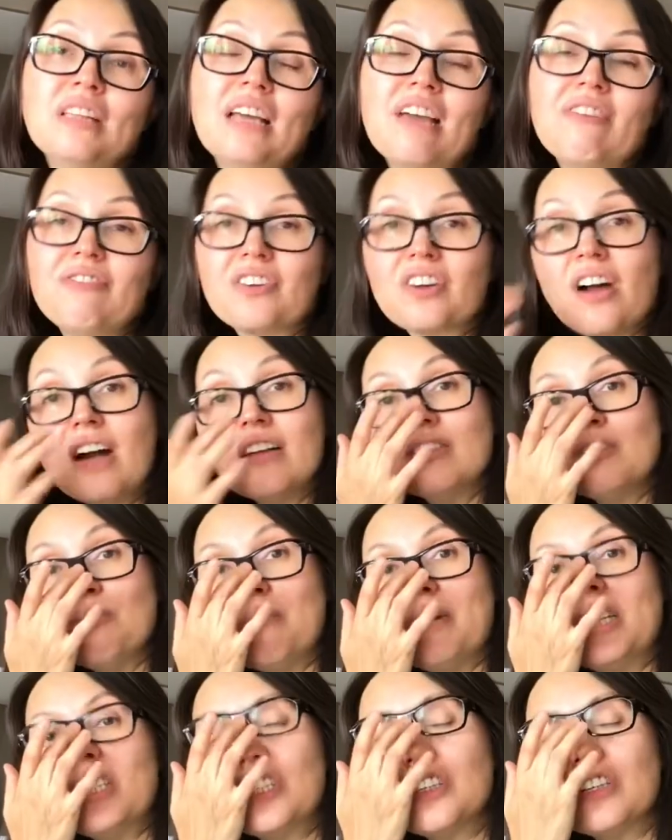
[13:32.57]
I forgot to
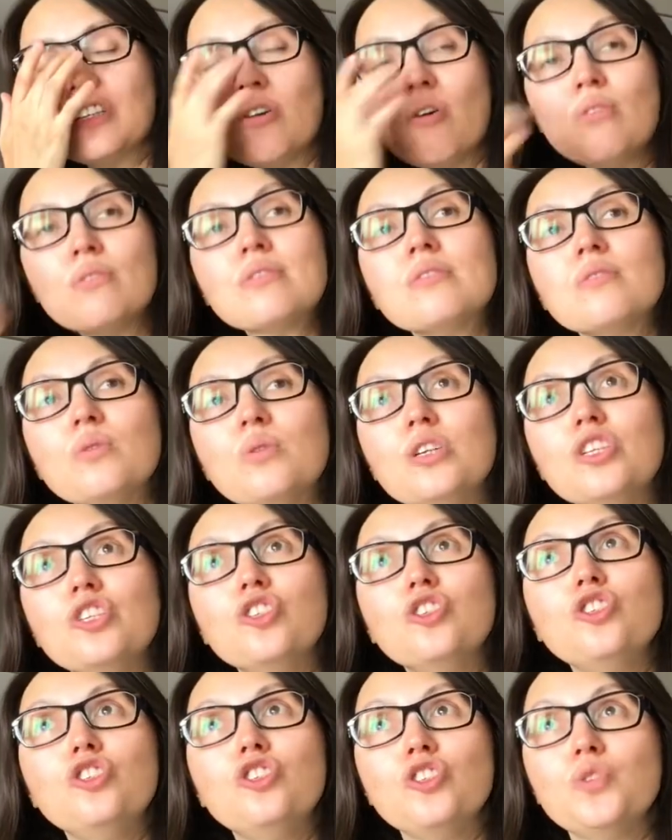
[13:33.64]
mention also
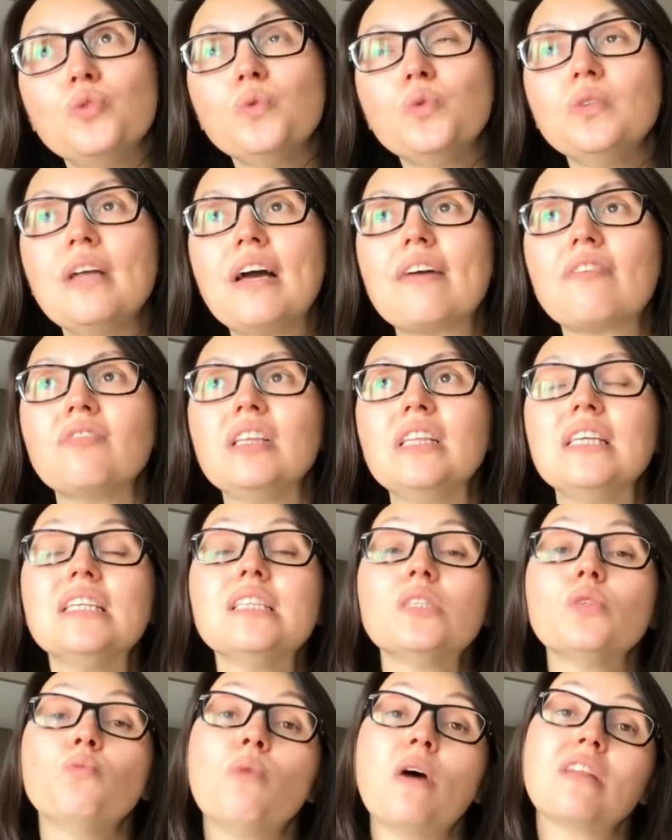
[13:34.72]
in June, I
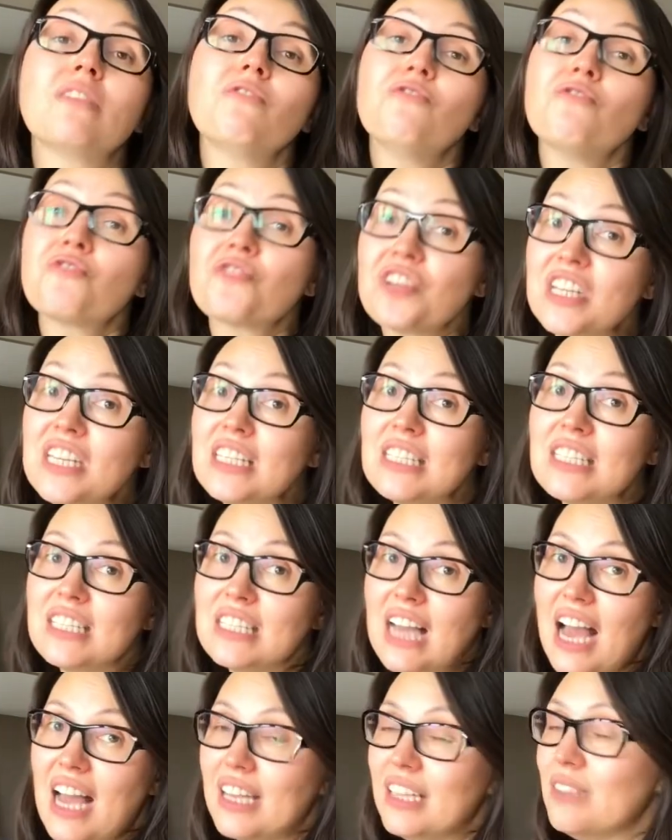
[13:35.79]
released one free
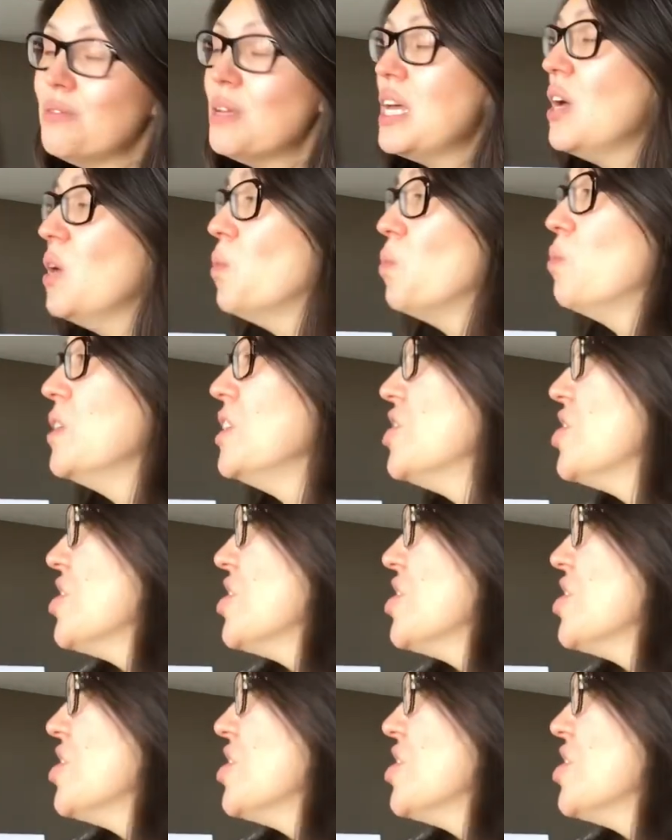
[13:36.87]
design, which